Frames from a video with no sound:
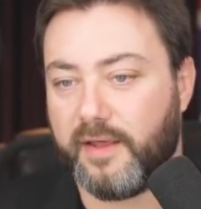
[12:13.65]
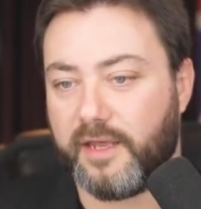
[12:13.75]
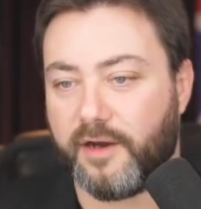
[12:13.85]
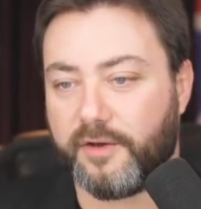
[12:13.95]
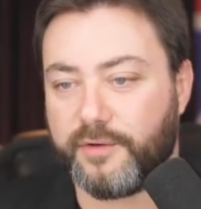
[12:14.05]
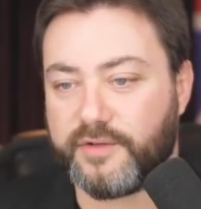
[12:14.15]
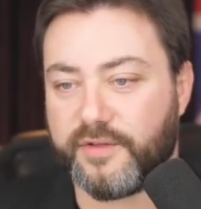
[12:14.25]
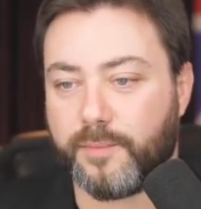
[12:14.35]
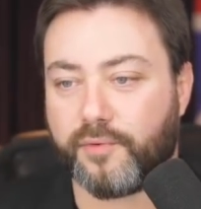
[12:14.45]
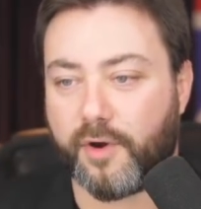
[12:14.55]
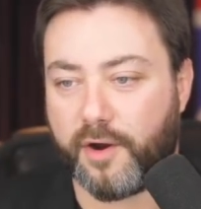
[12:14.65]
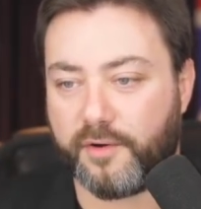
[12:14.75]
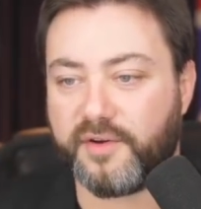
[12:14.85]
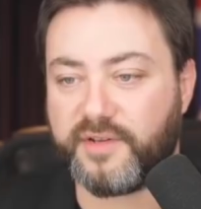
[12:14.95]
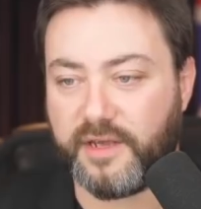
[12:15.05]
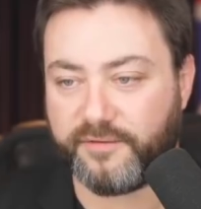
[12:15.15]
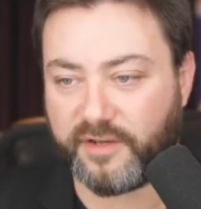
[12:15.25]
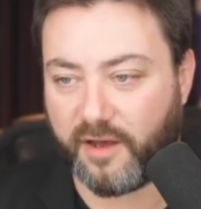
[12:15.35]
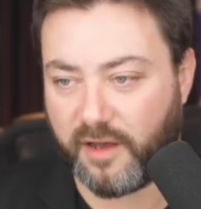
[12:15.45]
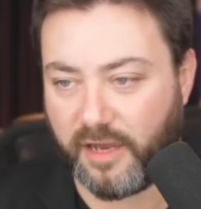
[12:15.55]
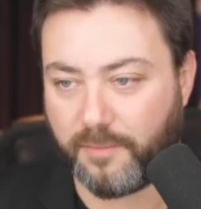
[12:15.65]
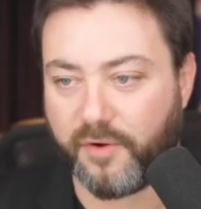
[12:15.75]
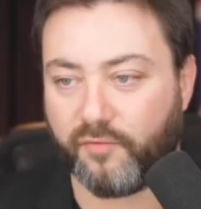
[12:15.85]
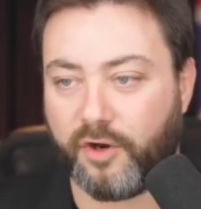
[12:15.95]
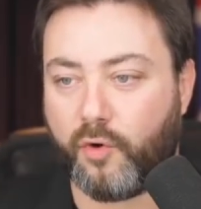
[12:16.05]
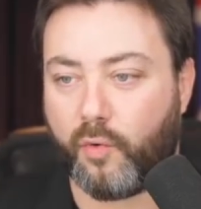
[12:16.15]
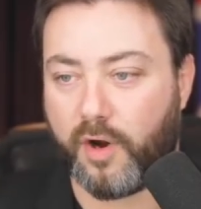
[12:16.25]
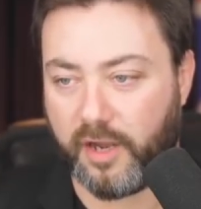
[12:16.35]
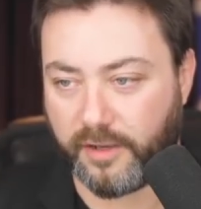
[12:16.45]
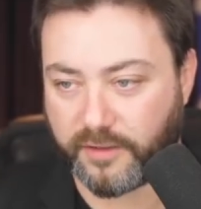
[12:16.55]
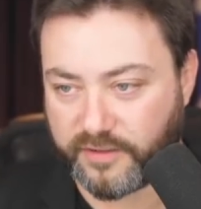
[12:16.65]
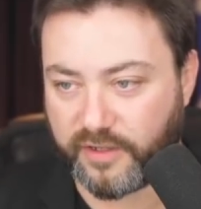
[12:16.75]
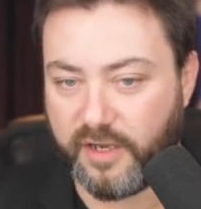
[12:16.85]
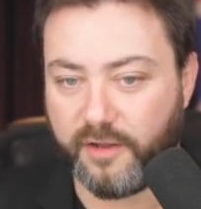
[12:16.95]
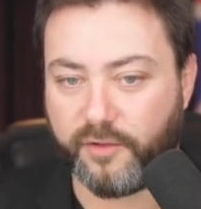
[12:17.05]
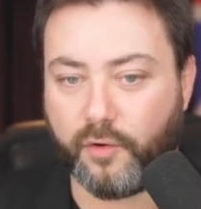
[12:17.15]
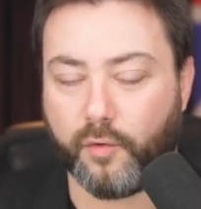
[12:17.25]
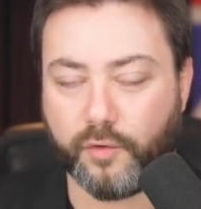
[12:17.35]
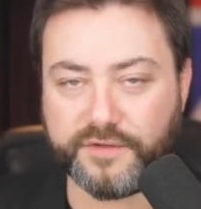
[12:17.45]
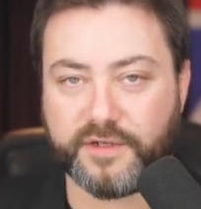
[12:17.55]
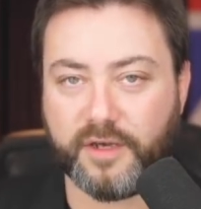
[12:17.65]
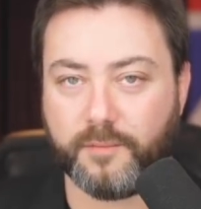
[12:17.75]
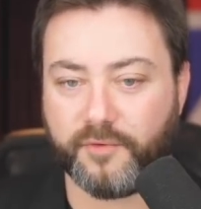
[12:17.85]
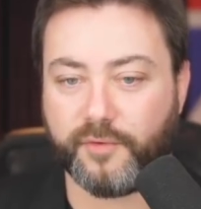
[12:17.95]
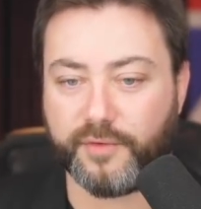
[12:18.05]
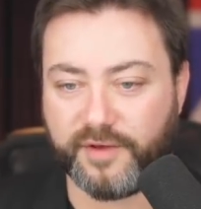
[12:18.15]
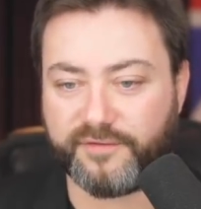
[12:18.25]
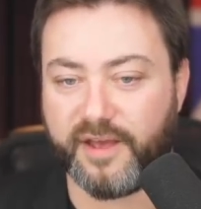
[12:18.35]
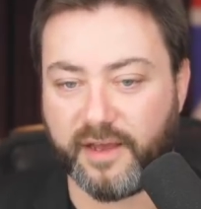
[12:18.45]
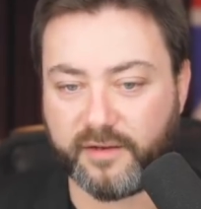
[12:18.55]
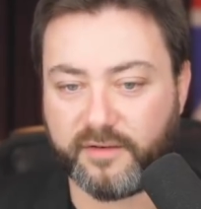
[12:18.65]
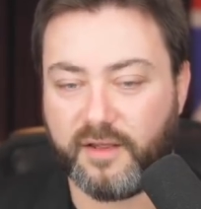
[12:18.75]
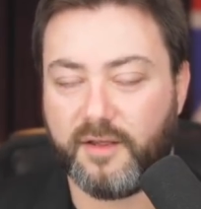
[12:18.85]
He argues that the priority of time requires the cause to come before the effect,